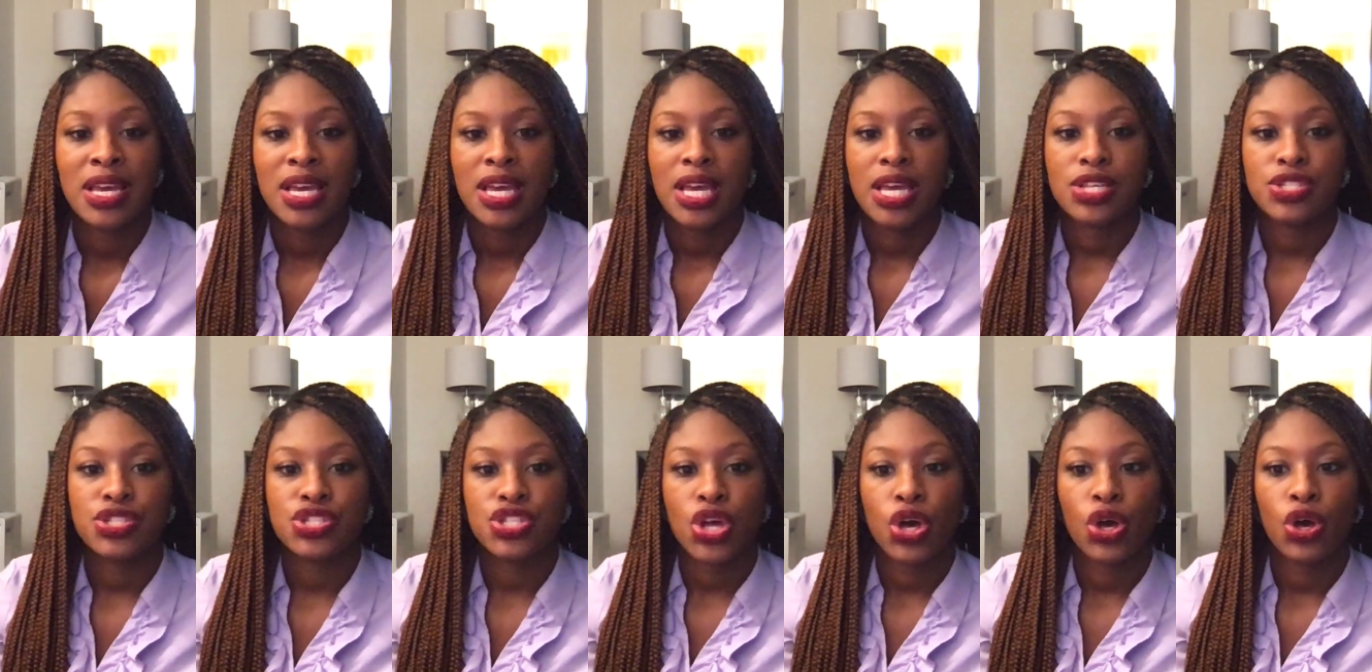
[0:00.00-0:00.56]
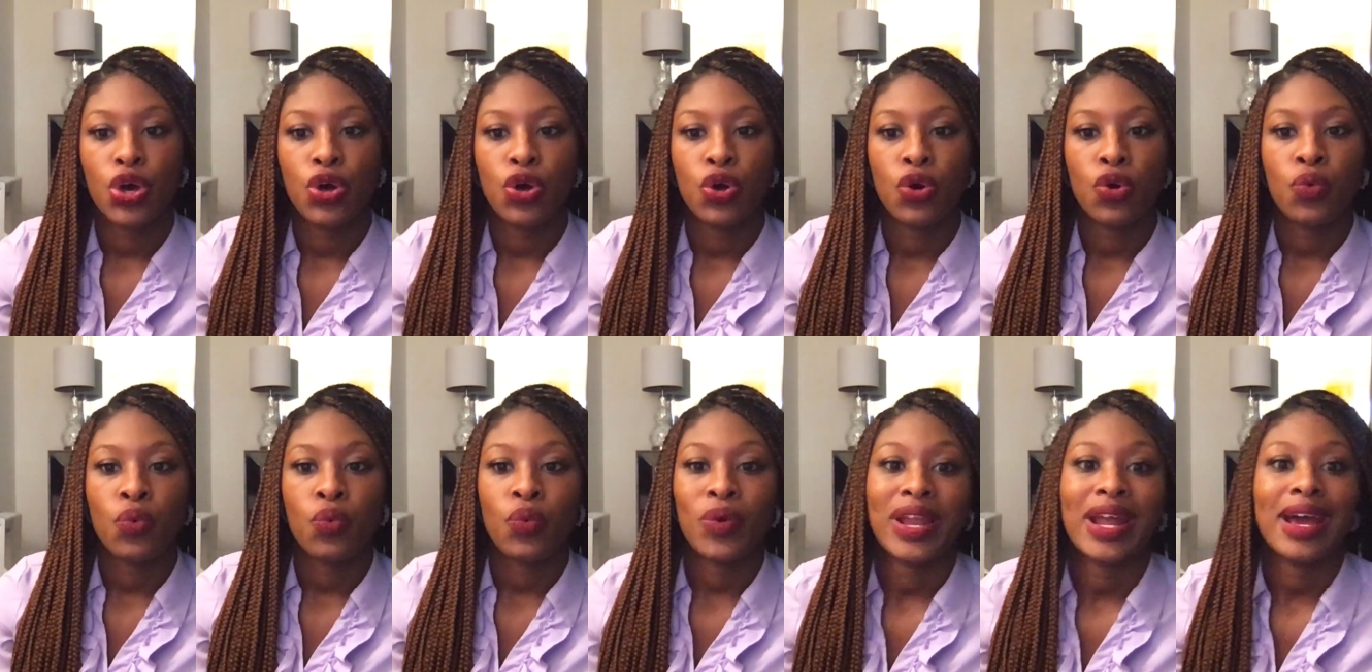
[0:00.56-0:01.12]
And so
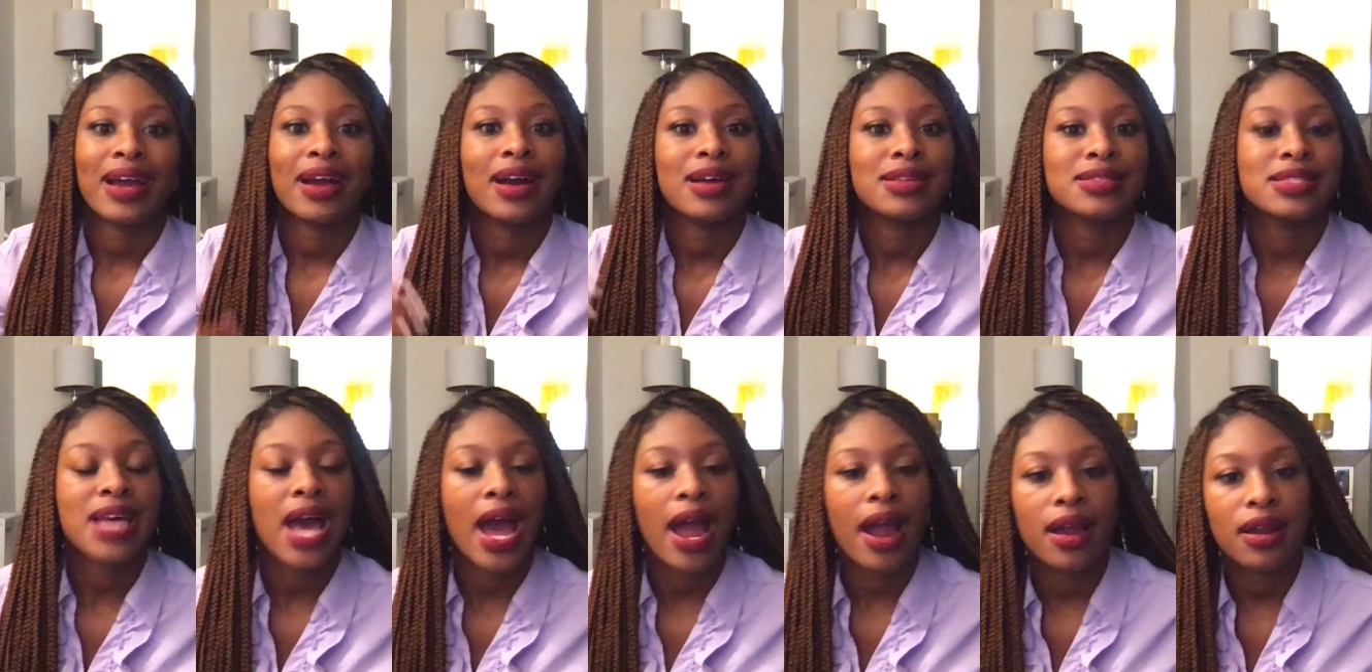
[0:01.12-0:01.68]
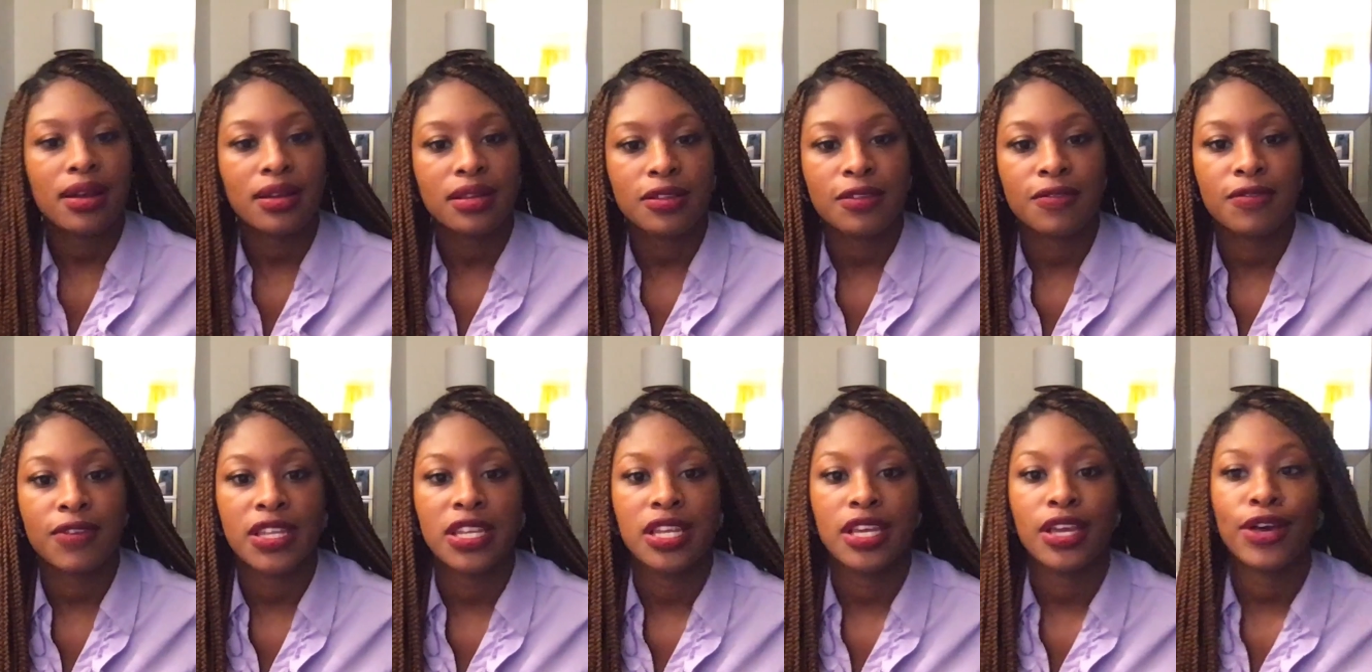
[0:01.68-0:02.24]
when I got tired of
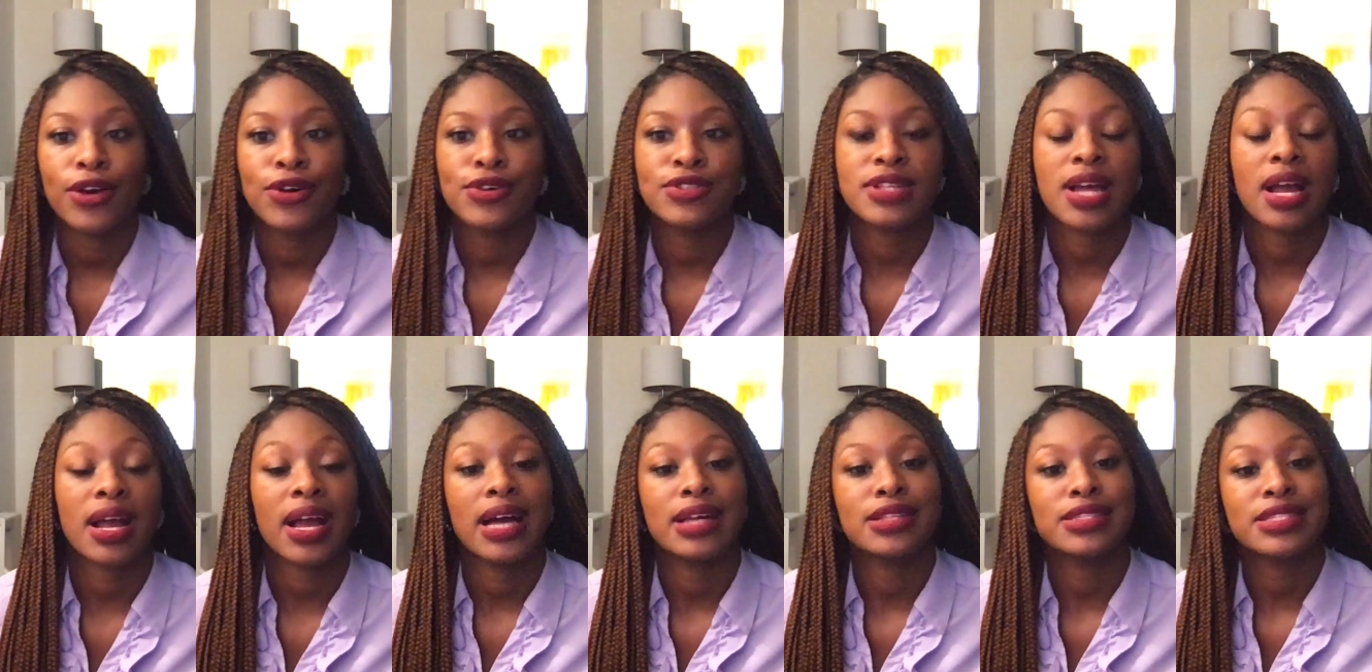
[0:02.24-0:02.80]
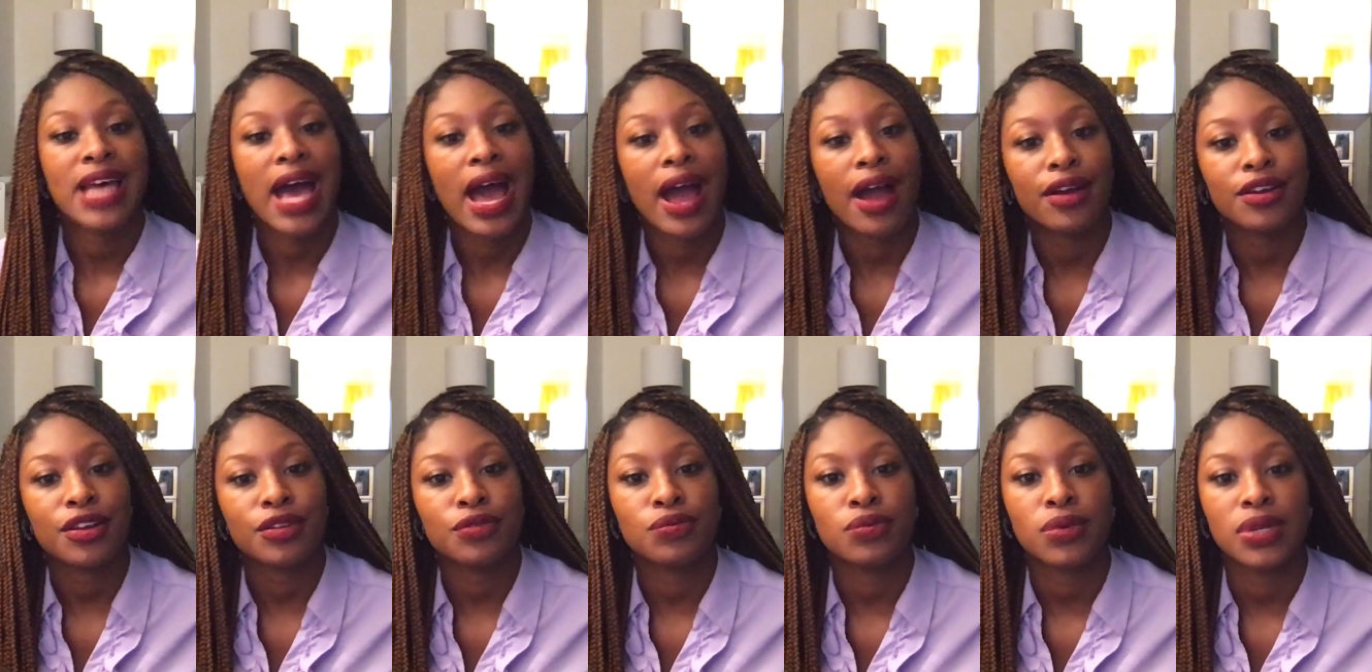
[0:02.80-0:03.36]
the videos, I got
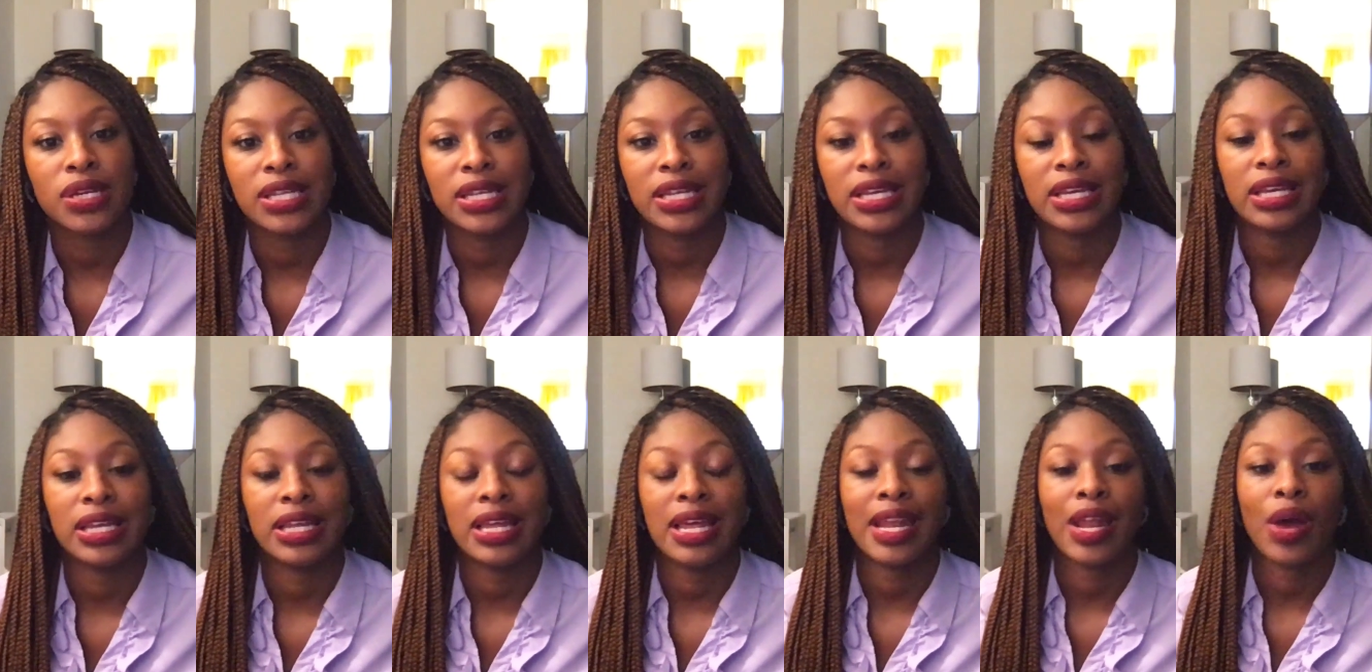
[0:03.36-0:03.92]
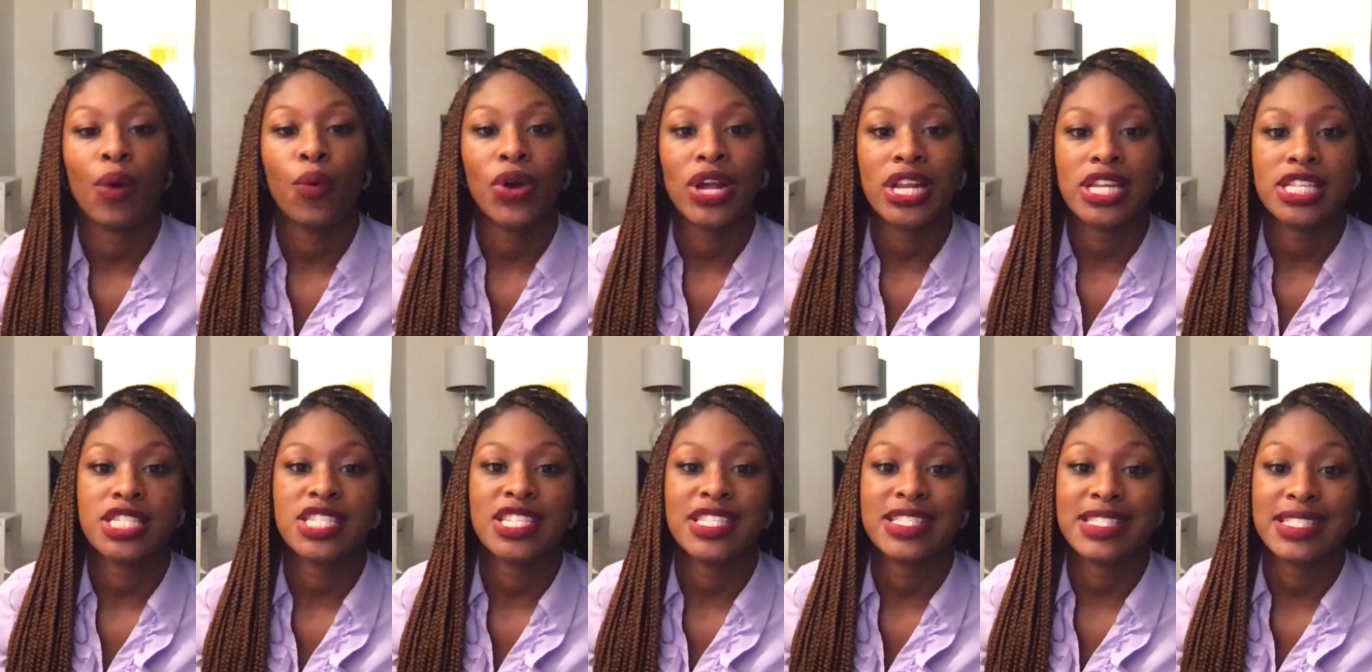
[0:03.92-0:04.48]
tired of reading and I
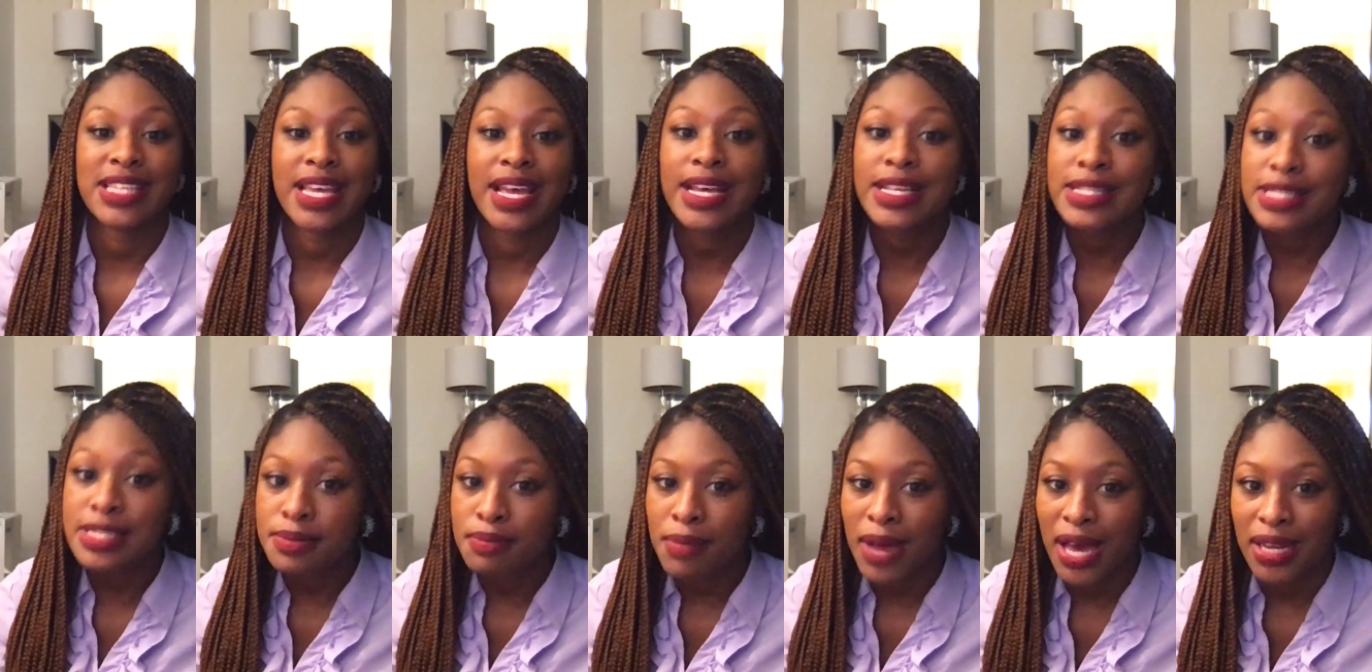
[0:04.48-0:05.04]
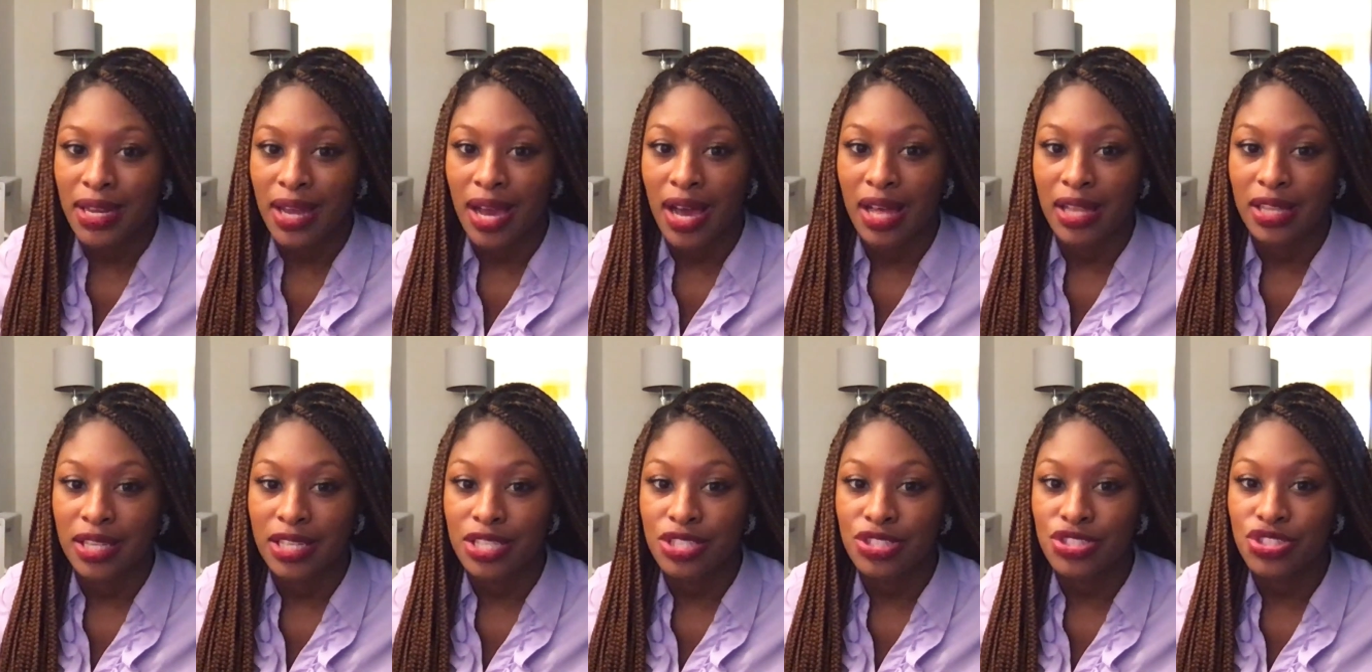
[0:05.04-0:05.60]
wanted to test my
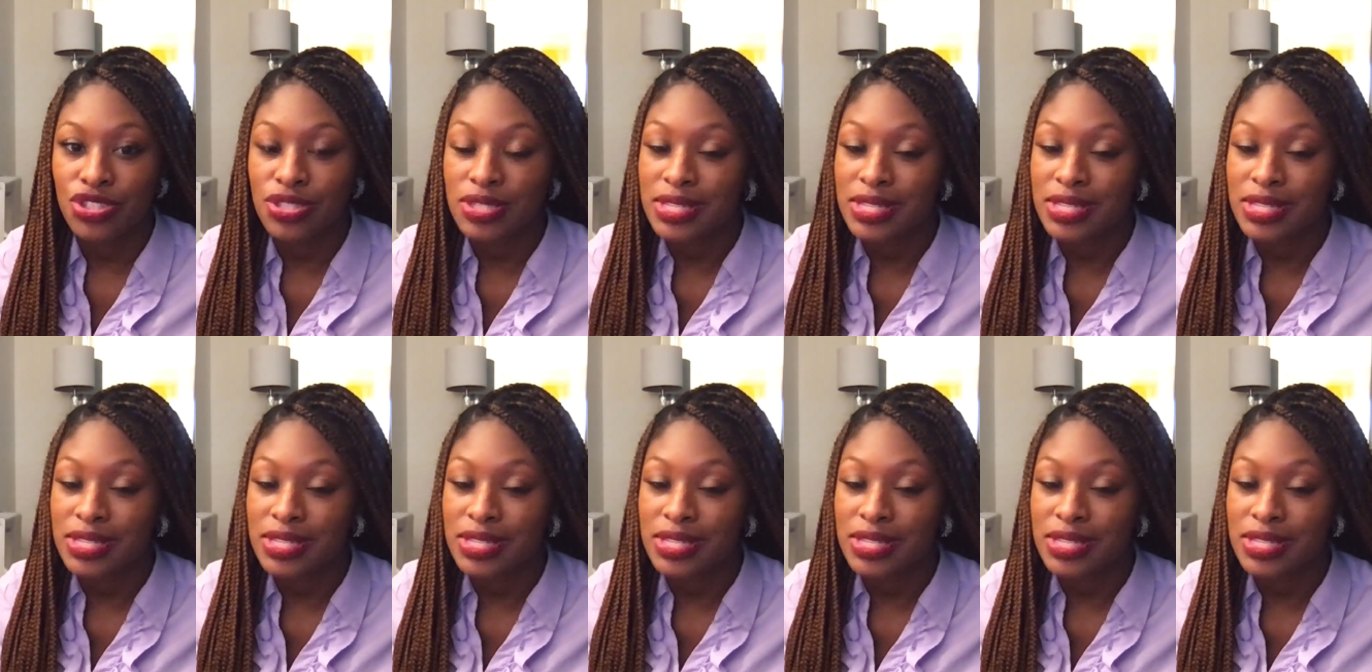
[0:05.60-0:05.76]
knowledge.